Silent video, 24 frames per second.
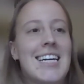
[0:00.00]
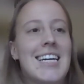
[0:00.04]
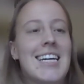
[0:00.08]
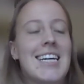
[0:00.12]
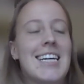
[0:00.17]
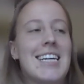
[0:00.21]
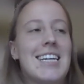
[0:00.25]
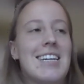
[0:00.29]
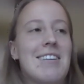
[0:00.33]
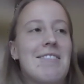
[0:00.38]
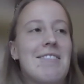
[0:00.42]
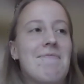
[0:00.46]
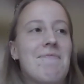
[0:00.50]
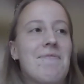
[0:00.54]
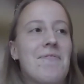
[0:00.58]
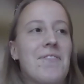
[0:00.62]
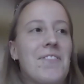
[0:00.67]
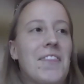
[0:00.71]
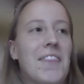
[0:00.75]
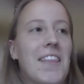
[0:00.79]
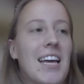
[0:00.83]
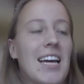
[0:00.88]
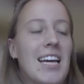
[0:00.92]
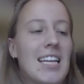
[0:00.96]
Um,
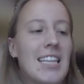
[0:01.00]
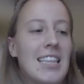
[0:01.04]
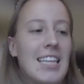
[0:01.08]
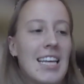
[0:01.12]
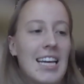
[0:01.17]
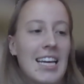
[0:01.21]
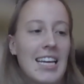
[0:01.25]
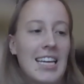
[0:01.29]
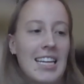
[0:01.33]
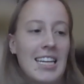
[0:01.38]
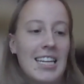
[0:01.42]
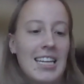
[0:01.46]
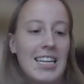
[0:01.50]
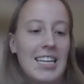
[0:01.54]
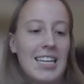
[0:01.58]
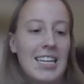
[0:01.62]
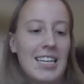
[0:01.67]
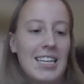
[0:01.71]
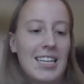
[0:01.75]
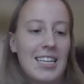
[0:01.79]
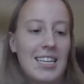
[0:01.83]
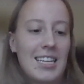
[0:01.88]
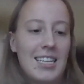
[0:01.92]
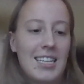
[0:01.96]
and then
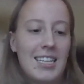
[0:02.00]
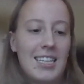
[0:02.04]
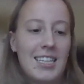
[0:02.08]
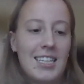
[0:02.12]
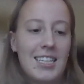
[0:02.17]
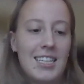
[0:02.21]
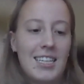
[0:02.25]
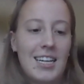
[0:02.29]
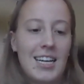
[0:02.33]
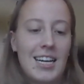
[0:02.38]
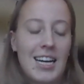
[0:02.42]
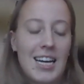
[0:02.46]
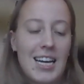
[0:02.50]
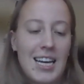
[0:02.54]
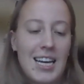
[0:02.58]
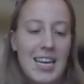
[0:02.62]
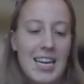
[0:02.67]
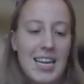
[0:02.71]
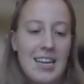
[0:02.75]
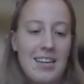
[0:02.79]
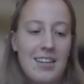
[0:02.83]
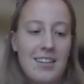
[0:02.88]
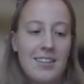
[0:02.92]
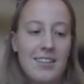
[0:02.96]

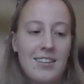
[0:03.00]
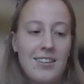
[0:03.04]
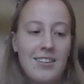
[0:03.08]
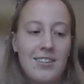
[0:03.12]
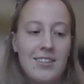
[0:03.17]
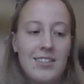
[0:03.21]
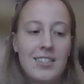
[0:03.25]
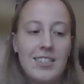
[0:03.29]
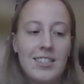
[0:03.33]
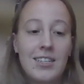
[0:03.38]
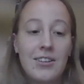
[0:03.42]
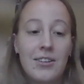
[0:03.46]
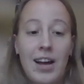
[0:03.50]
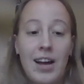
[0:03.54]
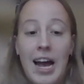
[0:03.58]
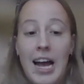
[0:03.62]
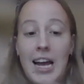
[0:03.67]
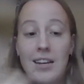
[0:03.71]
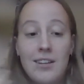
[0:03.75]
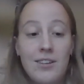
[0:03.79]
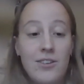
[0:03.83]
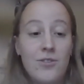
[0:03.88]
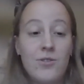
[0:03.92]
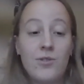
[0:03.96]
I you, you, I
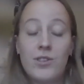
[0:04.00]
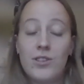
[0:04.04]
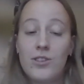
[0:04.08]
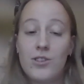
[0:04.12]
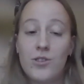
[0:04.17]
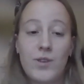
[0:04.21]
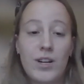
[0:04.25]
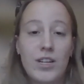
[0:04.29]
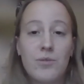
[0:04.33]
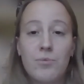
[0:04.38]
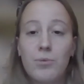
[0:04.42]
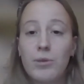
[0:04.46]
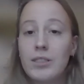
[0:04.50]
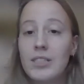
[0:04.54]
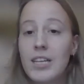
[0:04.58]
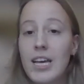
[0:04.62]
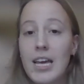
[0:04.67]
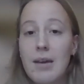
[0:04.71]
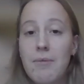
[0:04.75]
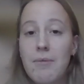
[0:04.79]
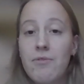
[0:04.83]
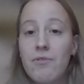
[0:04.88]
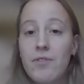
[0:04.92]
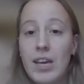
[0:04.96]
used a stretchable
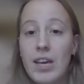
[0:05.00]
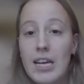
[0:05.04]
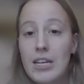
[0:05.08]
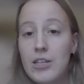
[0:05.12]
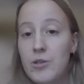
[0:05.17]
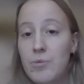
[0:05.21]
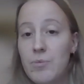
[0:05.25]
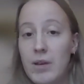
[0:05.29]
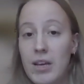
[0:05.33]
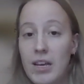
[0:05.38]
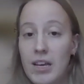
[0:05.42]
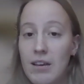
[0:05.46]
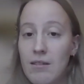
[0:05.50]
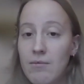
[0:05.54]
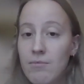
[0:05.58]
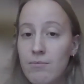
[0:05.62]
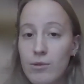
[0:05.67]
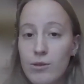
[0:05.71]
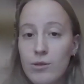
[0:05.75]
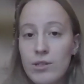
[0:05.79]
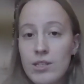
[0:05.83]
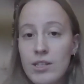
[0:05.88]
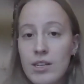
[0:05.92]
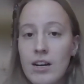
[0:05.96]
tape VHB
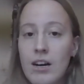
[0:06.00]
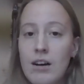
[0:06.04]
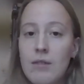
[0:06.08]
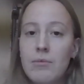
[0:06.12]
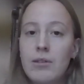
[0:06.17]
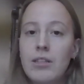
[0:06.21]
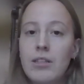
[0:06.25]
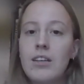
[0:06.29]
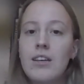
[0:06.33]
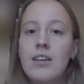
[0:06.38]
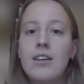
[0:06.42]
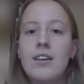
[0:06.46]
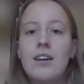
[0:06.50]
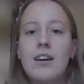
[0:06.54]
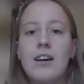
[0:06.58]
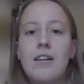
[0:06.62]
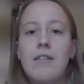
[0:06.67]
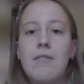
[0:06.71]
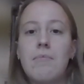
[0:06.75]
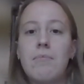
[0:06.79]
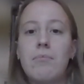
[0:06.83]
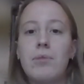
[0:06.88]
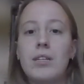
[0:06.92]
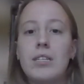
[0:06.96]
most commonly,
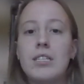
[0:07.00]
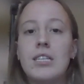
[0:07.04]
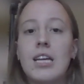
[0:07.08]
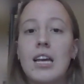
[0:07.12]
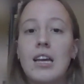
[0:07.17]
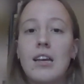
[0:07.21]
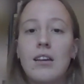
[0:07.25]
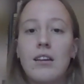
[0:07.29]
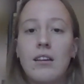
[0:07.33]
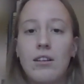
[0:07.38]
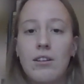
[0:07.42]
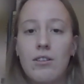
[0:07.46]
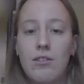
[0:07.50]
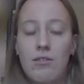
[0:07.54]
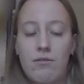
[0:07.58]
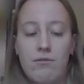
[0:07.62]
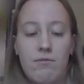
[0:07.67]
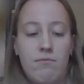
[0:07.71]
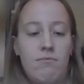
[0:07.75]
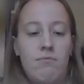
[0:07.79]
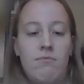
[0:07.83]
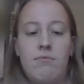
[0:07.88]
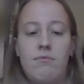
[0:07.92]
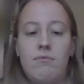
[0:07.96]
um, but take mm-hmm. you
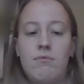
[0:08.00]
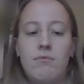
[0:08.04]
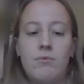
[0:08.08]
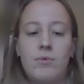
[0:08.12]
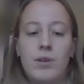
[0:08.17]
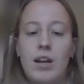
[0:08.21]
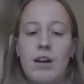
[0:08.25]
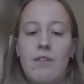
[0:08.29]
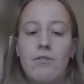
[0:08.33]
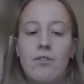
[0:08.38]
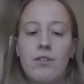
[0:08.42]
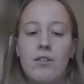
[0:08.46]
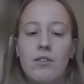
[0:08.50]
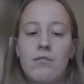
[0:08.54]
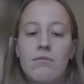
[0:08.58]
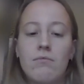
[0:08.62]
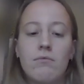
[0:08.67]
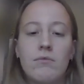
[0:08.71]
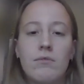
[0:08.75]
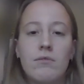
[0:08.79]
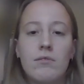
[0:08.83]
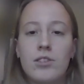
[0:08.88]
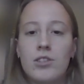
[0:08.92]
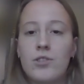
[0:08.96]
know whatever
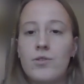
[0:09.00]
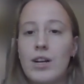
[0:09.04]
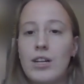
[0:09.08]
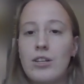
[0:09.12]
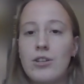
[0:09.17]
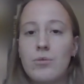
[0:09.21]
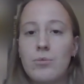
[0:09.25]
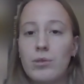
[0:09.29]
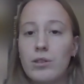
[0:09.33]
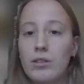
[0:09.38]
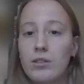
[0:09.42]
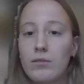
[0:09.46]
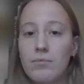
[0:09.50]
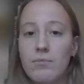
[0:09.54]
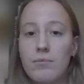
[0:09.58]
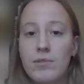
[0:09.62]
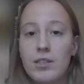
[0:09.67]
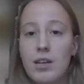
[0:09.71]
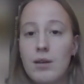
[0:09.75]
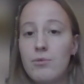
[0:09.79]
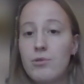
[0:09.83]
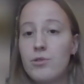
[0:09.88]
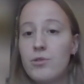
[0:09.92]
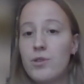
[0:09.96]
stretchable
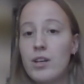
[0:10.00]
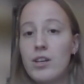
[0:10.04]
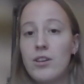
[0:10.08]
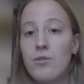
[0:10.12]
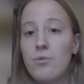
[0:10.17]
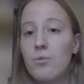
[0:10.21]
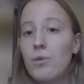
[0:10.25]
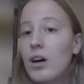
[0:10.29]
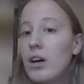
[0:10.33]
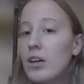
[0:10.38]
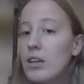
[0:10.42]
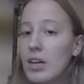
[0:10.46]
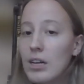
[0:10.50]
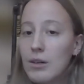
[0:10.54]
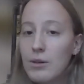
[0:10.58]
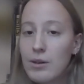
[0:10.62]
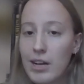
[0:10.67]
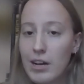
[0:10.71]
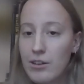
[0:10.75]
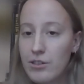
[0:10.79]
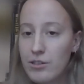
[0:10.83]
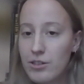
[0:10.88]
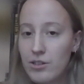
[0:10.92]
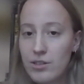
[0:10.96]
substrate you want. And
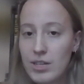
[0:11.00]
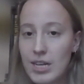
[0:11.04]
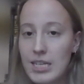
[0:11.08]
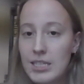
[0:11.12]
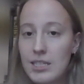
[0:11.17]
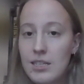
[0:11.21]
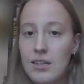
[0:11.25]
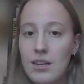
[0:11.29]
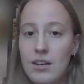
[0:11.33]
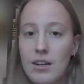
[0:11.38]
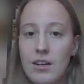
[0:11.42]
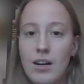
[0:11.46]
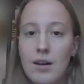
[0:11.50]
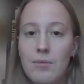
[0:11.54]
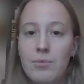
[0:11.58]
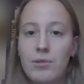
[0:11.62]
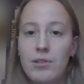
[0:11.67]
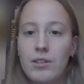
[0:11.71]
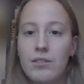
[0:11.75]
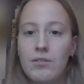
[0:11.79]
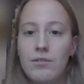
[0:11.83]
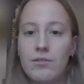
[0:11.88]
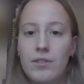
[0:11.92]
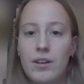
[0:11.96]
we also tested a
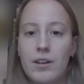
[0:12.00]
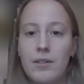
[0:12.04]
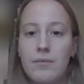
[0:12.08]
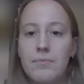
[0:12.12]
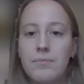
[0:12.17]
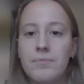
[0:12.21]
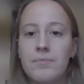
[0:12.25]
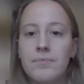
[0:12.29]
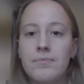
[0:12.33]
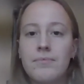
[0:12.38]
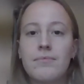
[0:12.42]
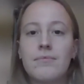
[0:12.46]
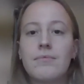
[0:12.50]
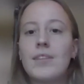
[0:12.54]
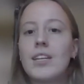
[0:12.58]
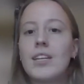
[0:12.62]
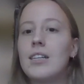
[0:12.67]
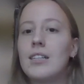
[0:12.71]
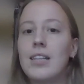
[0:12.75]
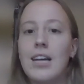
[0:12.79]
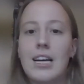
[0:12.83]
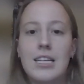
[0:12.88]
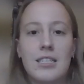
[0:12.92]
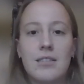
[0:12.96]
couple of um,
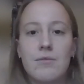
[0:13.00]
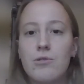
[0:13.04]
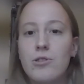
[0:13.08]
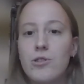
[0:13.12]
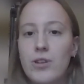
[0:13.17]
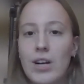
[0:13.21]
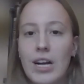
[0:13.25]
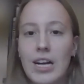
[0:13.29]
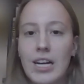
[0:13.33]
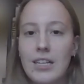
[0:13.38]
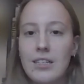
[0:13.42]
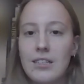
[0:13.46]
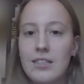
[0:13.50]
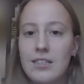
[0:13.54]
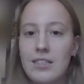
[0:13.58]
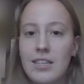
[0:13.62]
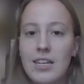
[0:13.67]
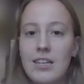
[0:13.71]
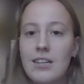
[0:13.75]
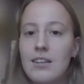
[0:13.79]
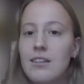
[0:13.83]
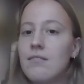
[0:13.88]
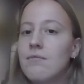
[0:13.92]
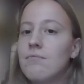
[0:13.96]
elastomer dragon
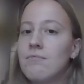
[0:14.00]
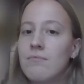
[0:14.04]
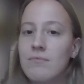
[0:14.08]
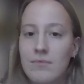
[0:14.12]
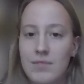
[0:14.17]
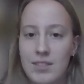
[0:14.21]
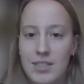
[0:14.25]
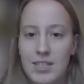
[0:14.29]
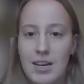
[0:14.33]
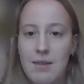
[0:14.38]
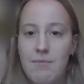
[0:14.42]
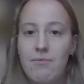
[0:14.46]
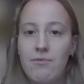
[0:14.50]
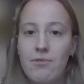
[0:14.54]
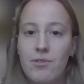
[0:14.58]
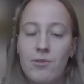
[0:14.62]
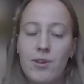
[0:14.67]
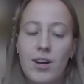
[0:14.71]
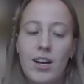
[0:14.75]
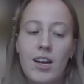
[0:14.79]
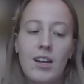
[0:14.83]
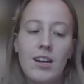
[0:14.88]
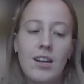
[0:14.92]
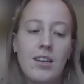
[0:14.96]
skin type
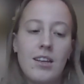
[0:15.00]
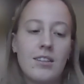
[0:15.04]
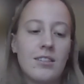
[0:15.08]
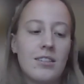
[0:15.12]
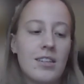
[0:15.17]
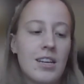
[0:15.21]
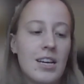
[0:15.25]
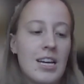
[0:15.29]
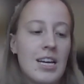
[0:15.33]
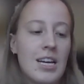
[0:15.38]
varieties,